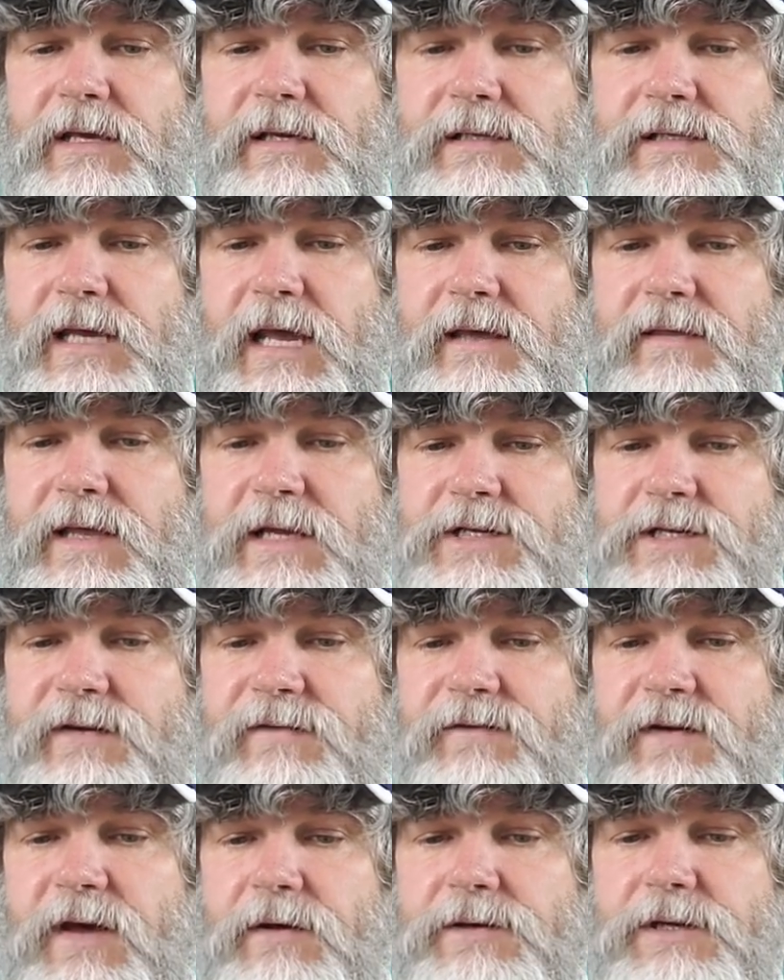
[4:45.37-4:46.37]
saying that she
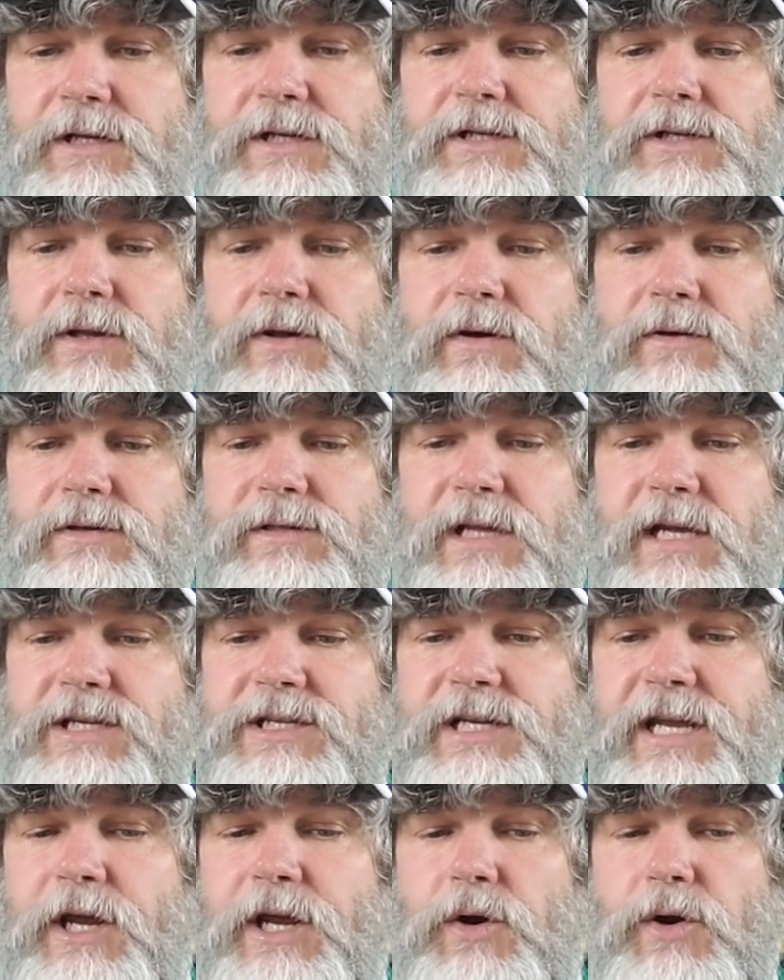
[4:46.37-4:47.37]
failed to disclose that
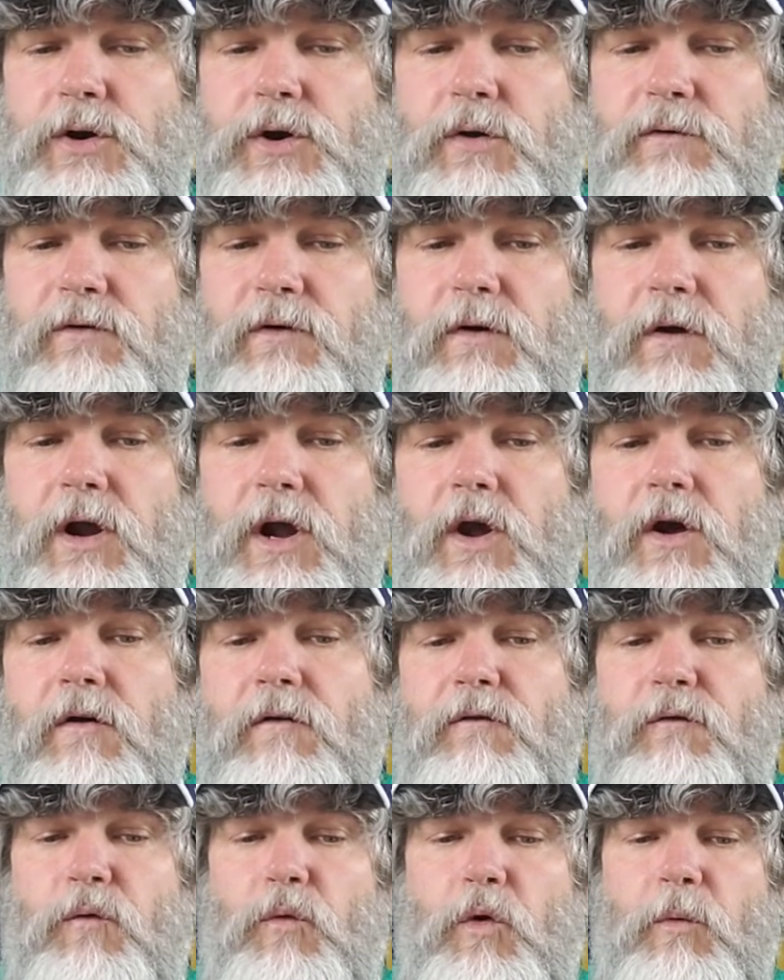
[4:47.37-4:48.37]
she had earned over
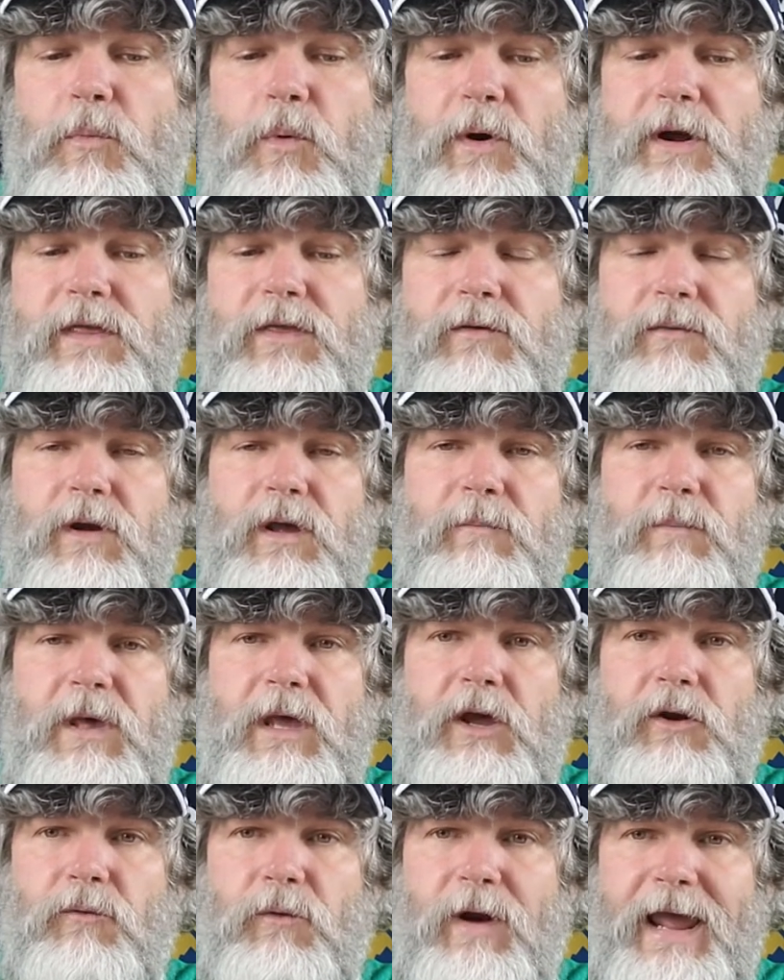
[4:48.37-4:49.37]
4.3
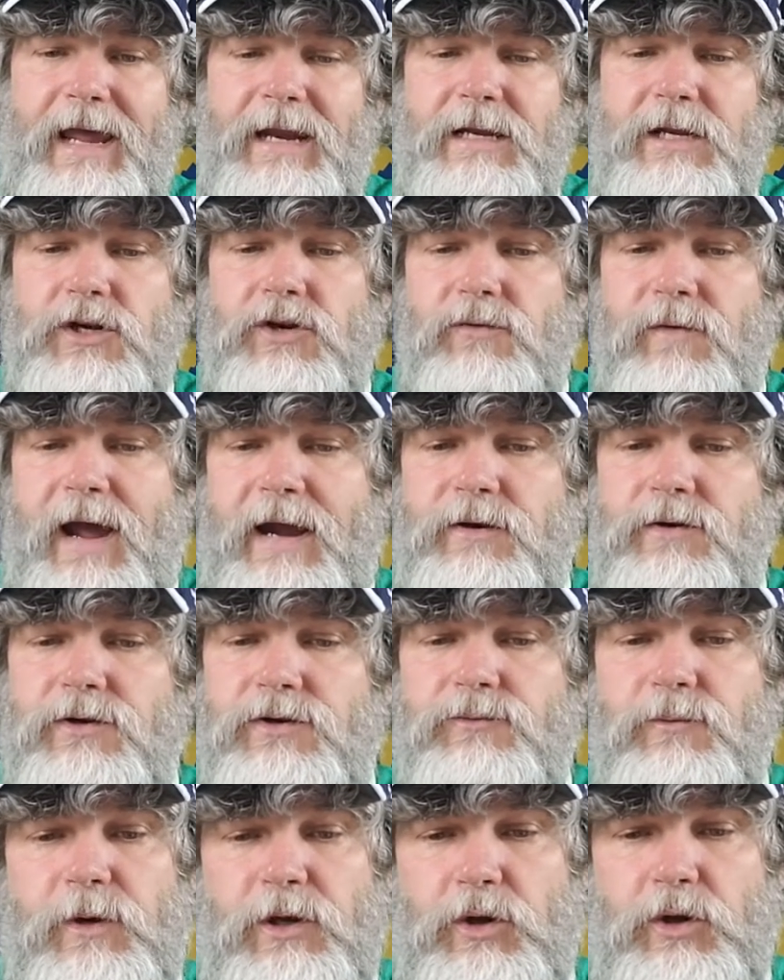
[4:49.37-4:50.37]
million rand in
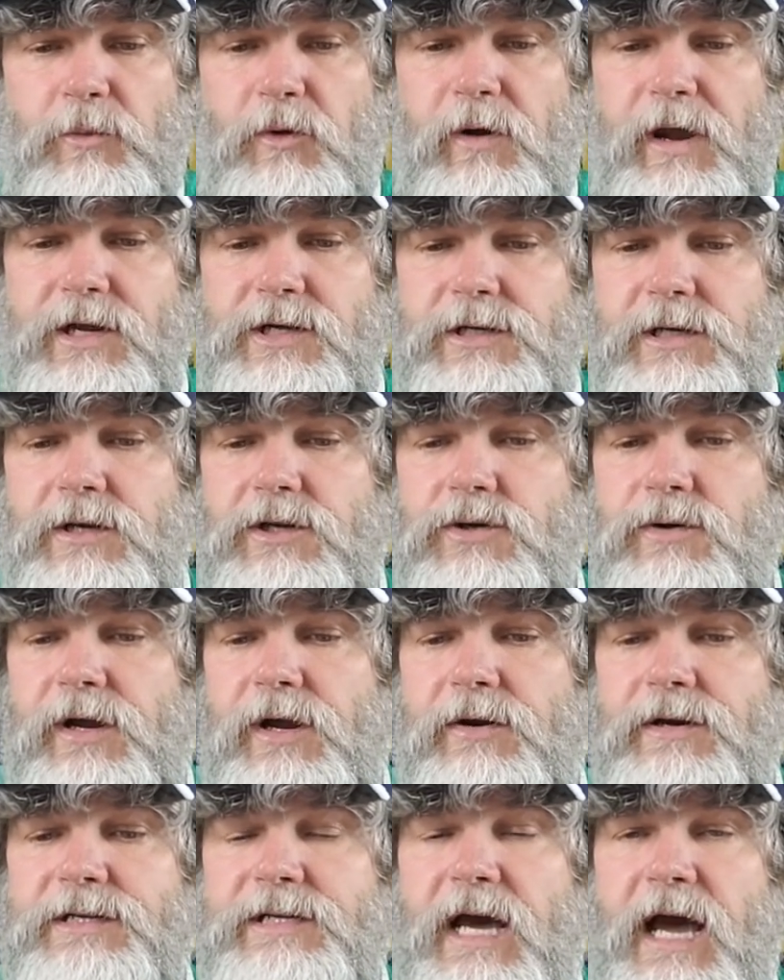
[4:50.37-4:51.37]
director's remuneration during
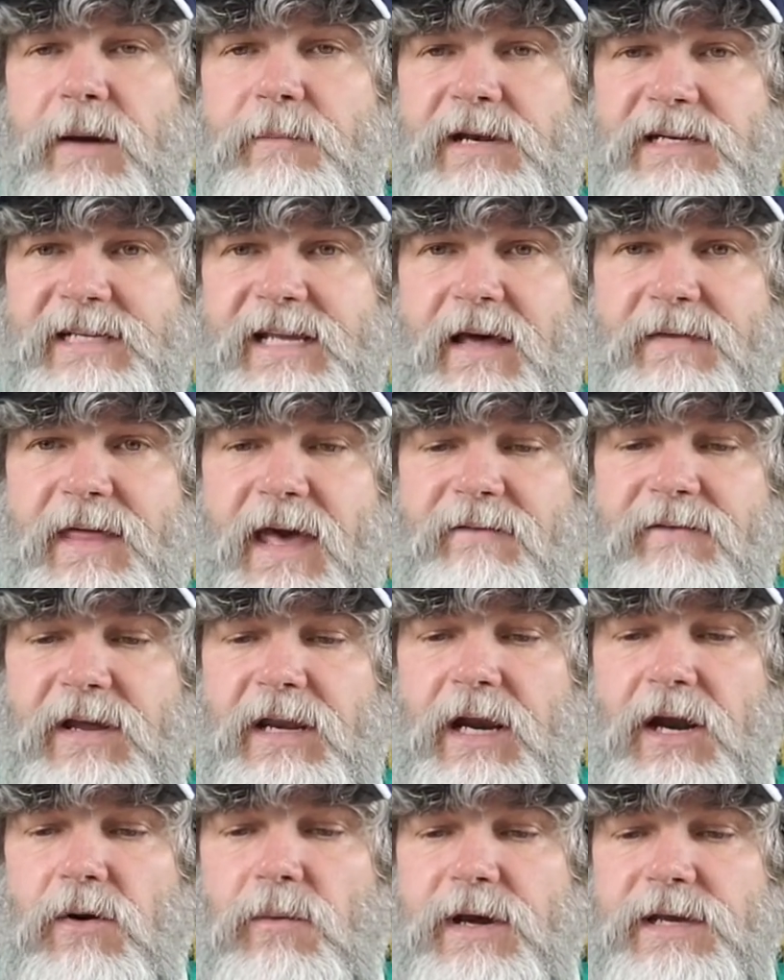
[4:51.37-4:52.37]
her time at South
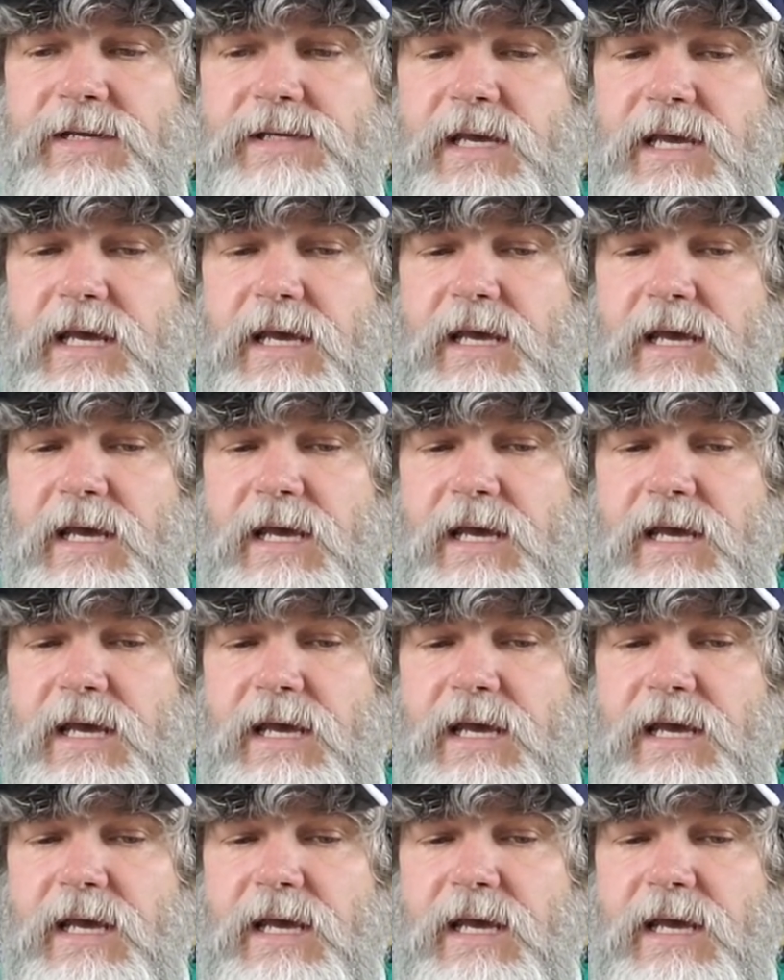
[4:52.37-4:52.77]
African Airways,